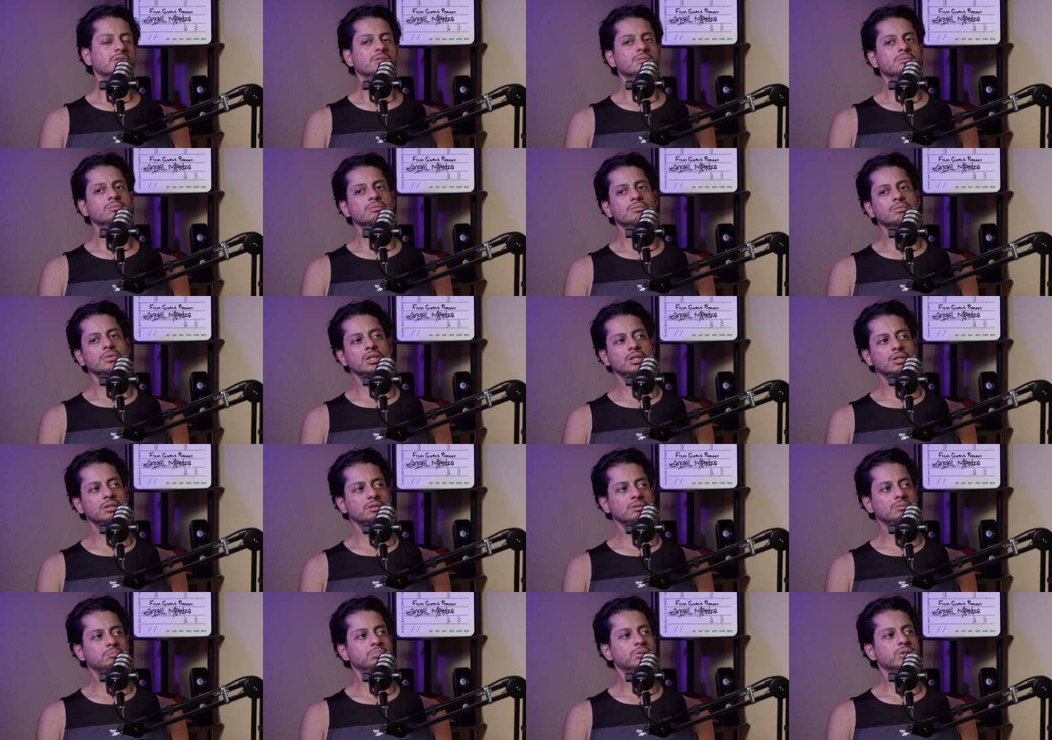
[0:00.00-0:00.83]

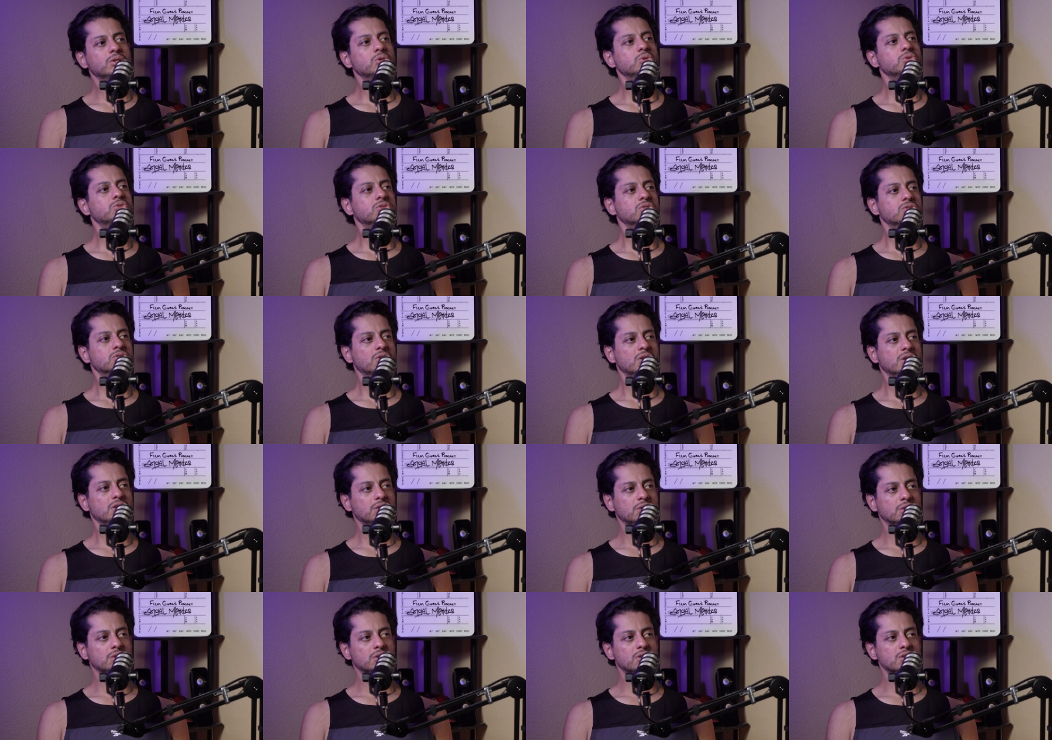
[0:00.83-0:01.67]
and producers
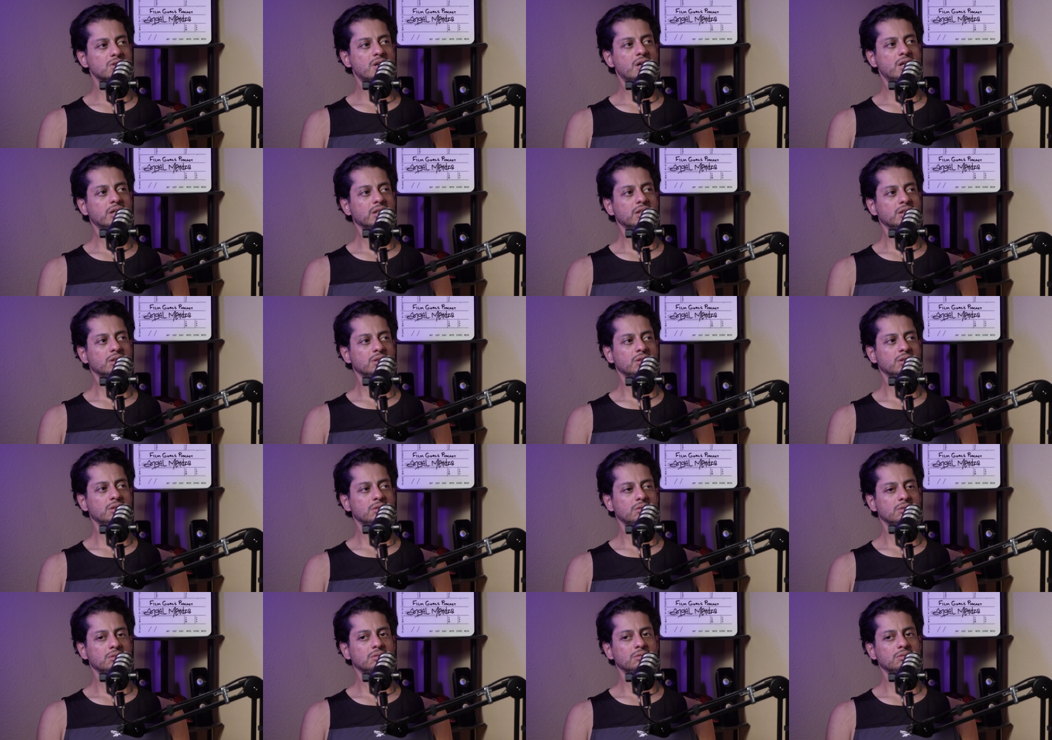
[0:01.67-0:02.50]
are talking
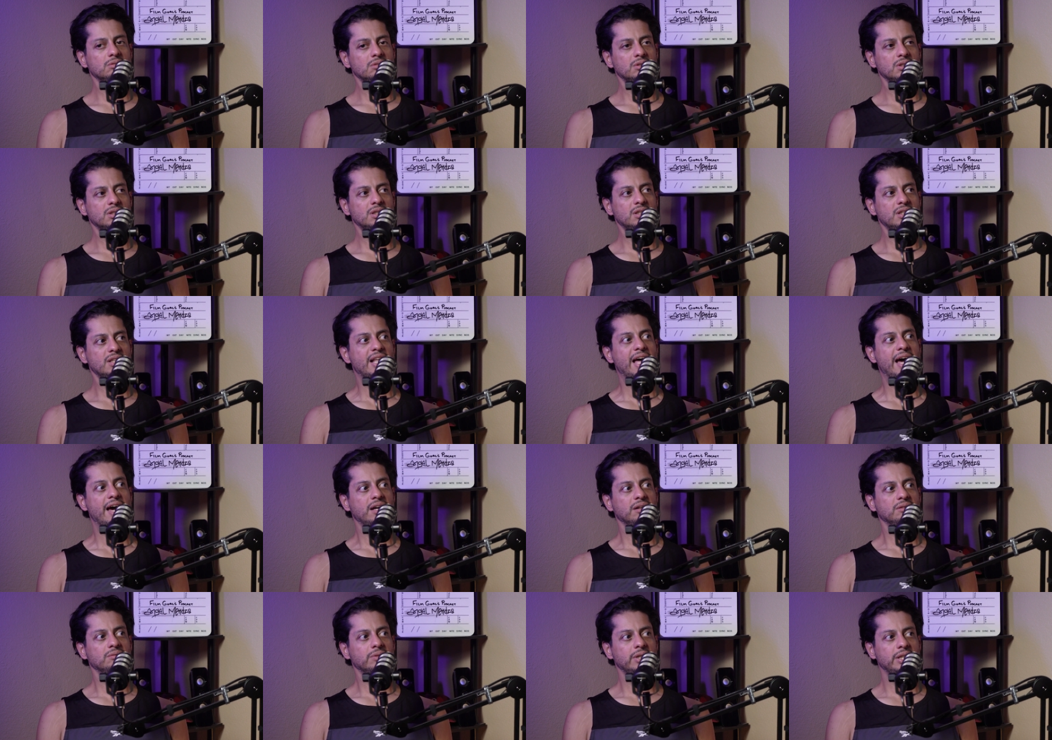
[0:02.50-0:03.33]
in
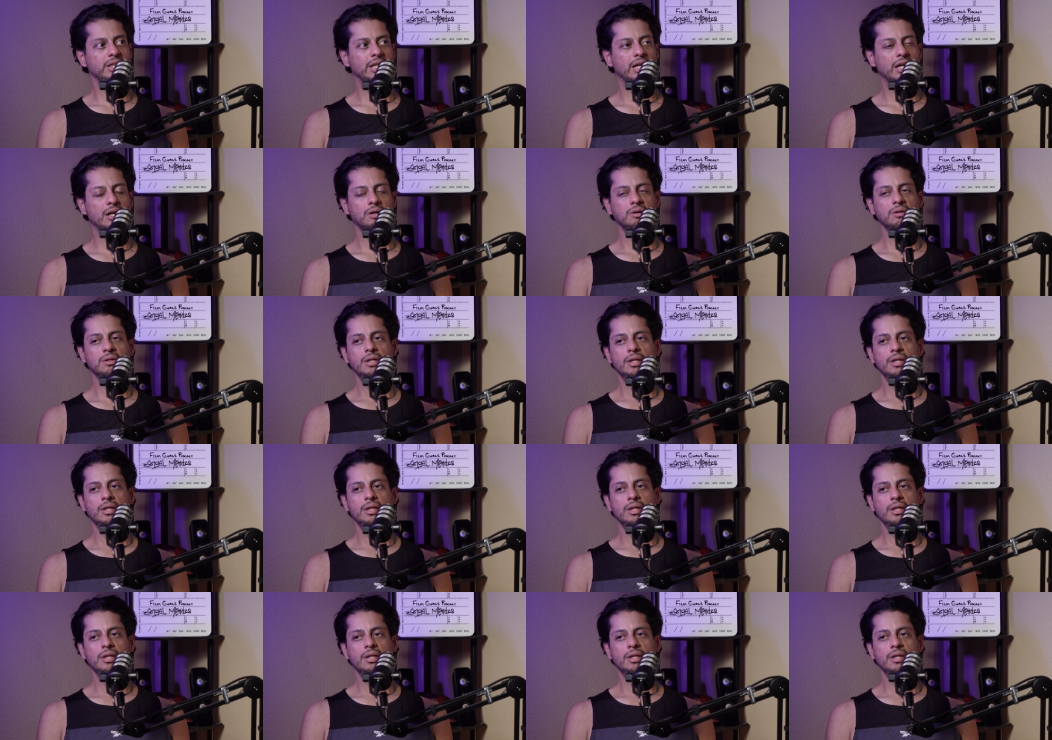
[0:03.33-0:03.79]
that right now.